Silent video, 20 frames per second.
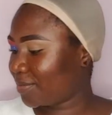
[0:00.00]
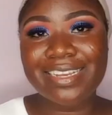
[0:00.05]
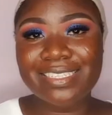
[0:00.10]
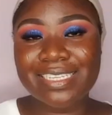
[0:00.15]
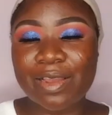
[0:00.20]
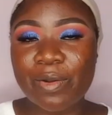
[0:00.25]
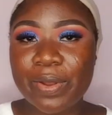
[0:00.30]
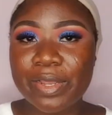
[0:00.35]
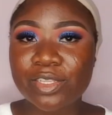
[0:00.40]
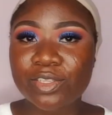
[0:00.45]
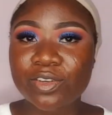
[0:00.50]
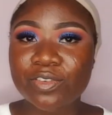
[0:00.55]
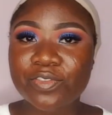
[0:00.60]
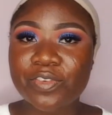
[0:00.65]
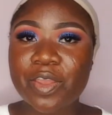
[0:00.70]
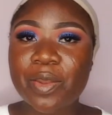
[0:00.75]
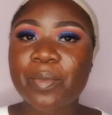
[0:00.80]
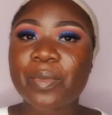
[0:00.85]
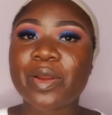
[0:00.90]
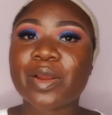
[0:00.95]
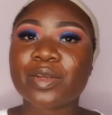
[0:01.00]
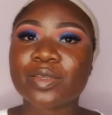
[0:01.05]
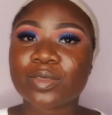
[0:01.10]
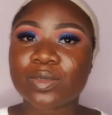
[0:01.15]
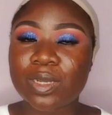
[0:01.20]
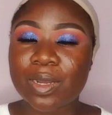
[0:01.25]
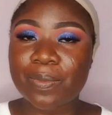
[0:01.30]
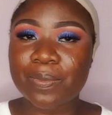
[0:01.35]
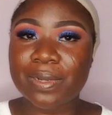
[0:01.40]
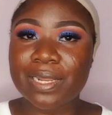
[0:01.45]
Guys, I went off camera
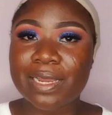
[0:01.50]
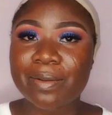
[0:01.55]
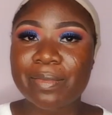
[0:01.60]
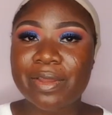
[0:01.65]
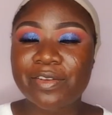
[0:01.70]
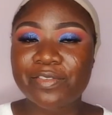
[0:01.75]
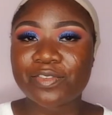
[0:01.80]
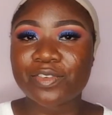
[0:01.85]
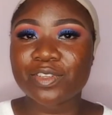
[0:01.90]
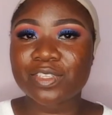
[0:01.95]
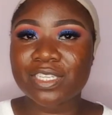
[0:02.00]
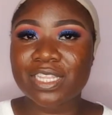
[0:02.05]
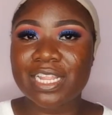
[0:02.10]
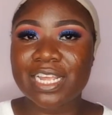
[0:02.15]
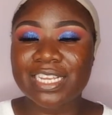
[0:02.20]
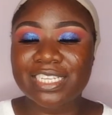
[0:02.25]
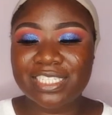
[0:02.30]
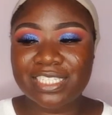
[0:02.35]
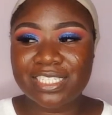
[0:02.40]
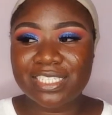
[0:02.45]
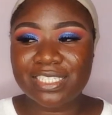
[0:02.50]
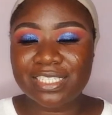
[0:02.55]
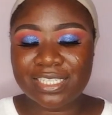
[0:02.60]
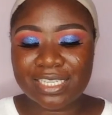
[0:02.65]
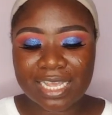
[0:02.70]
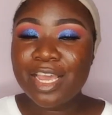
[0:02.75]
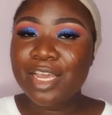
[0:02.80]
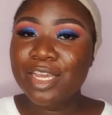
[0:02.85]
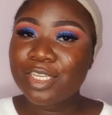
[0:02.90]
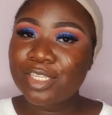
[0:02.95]
to apply my first lashes,
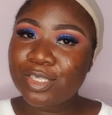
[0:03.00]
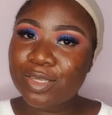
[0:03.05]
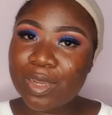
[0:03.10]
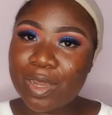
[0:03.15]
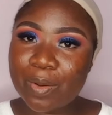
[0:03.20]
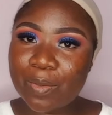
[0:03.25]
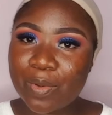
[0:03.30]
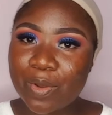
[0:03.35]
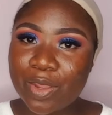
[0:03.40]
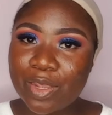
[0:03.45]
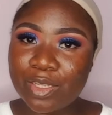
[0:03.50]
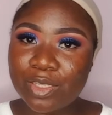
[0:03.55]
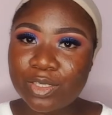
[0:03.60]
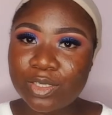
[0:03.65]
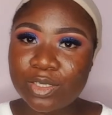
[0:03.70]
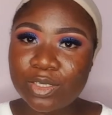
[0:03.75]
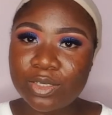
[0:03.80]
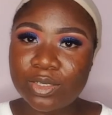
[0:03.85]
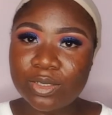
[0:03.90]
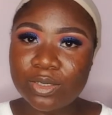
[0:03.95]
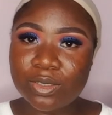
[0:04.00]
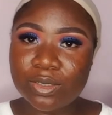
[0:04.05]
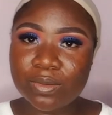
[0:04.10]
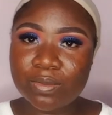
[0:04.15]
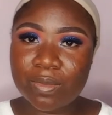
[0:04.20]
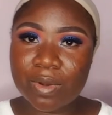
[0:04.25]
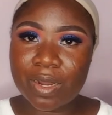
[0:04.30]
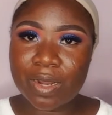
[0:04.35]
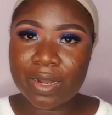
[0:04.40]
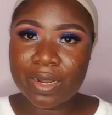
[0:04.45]
so I'm going to use
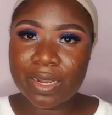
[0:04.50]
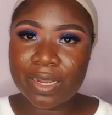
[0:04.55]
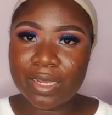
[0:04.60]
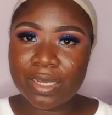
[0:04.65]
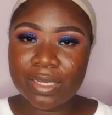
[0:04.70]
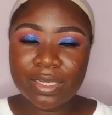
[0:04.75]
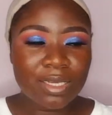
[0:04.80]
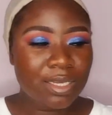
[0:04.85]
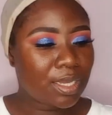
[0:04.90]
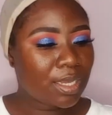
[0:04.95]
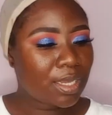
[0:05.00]
my